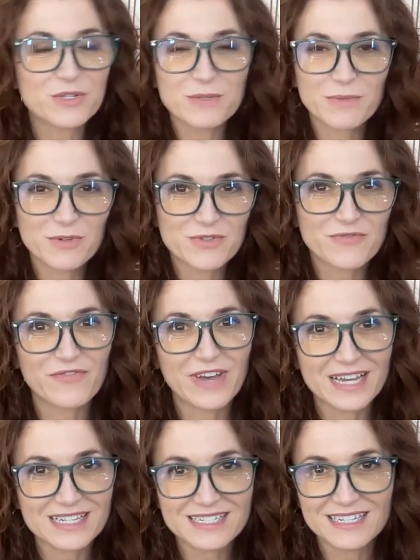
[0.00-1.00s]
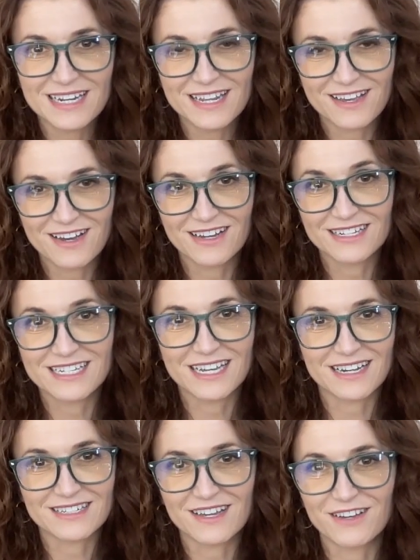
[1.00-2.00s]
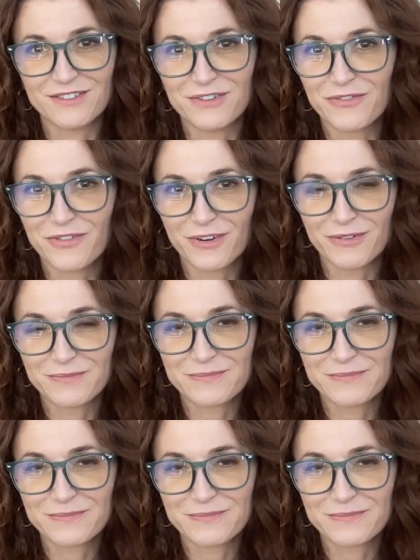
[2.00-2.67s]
the most fascinating contact on your phone?